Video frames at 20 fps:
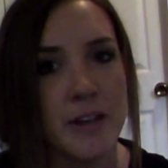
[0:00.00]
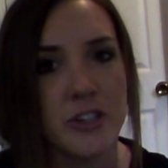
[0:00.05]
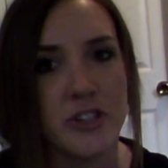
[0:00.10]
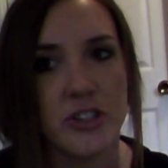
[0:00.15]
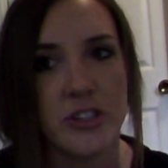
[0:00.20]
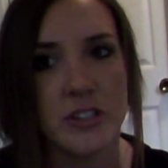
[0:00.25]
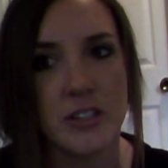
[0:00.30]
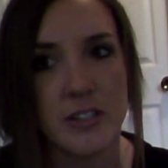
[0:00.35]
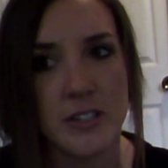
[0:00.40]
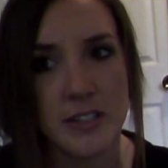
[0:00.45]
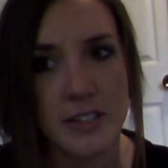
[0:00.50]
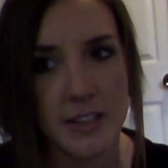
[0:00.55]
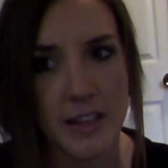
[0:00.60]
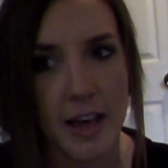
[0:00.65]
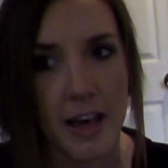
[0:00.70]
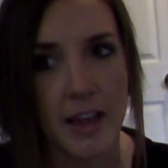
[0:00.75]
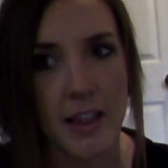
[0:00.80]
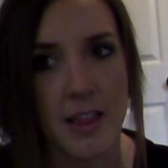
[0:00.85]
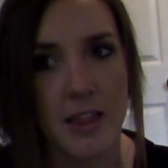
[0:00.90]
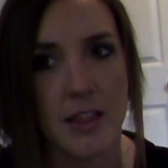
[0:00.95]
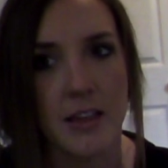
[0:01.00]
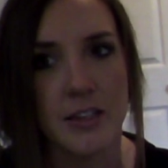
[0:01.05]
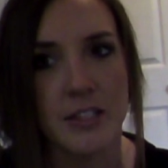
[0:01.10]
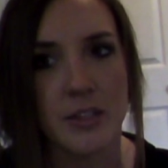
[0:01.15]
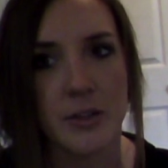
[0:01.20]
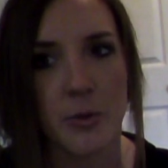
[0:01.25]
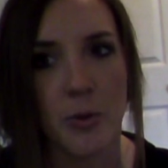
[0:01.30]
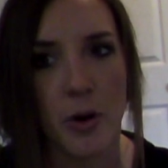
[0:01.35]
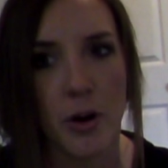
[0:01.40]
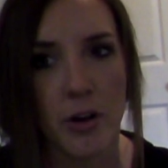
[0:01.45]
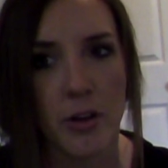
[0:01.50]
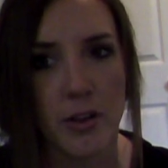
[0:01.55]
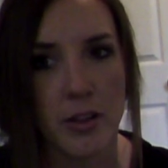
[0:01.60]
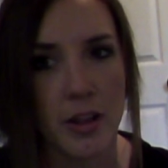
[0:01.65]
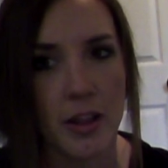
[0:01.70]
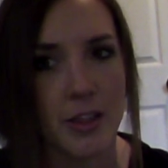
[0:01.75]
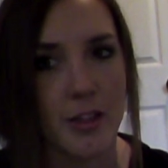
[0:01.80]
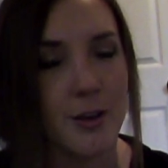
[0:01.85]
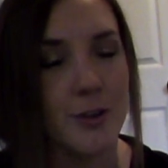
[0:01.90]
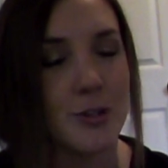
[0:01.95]
mentions that
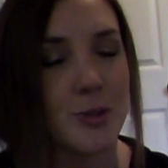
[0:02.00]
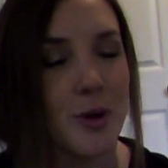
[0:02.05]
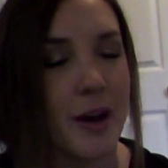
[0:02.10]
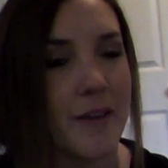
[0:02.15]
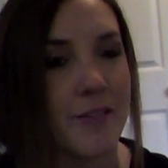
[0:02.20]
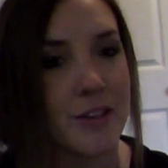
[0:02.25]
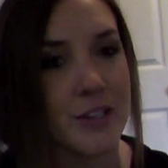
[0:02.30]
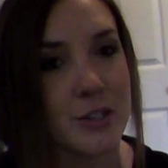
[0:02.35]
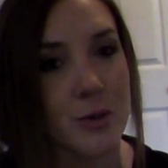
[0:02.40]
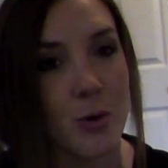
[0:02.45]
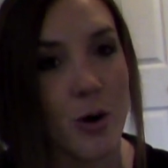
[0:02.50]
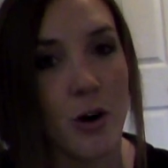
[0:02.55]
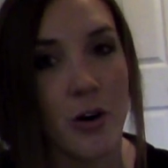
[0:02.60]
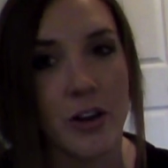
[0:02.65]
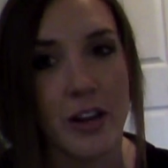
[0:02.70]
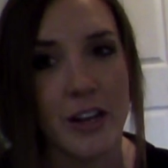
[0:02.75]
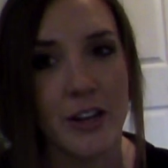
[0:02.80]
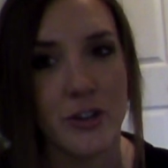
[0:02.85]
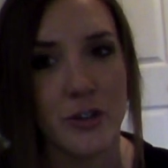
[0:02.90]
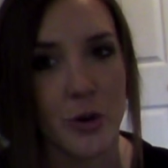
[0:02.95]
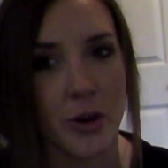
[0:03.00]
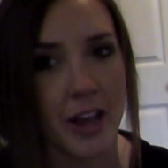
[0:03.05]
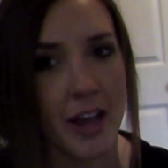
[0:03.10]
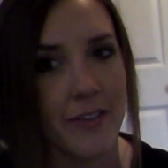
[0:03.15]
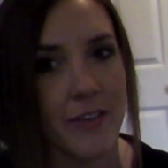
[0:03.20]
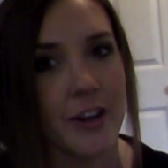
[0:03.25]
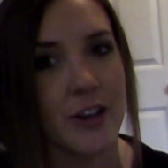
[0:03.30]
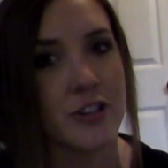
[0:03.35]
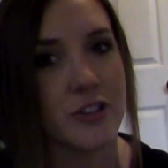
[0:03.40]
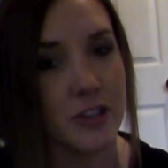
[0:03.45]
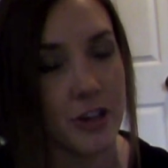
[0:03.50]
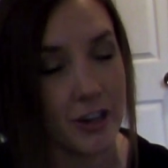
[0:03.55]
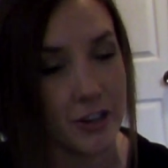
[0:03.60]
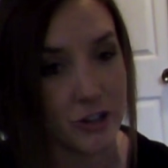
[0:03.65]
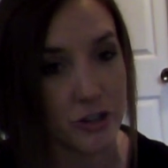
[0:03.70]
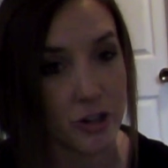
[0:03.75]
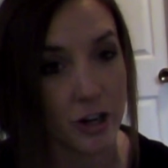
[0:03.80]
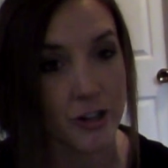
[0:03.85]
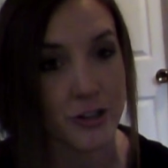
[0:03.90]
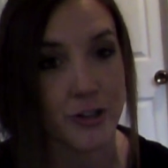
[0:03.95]
that those who have this quality enjoy having a
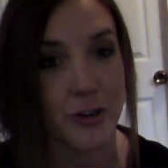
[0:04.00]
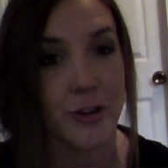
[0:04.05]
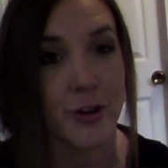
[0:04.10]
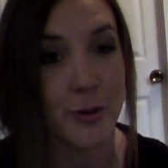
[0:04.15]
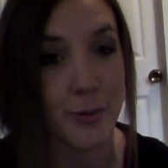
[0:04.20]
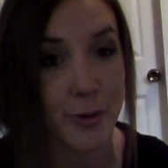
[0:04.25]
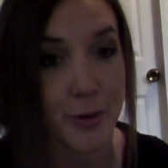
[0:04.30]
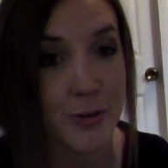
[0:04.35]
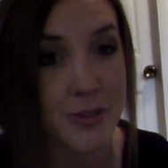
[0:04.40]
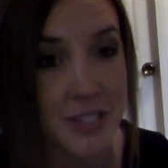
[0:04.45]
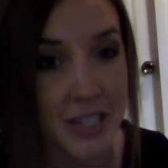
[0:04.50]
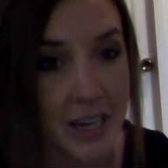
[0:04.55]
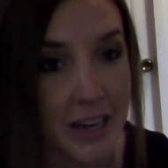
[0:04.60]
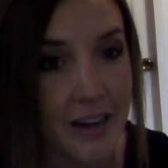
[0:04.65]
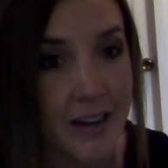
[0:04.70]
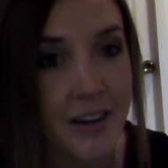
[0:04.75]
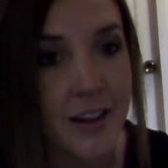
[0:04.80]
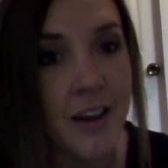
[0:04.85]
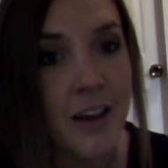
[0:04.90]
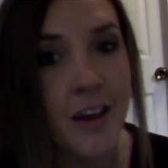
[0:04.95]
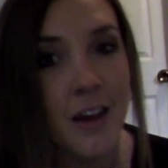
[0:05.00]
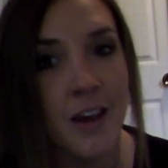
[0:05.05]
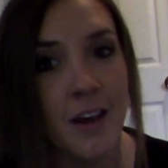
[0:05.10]
structure and a routine.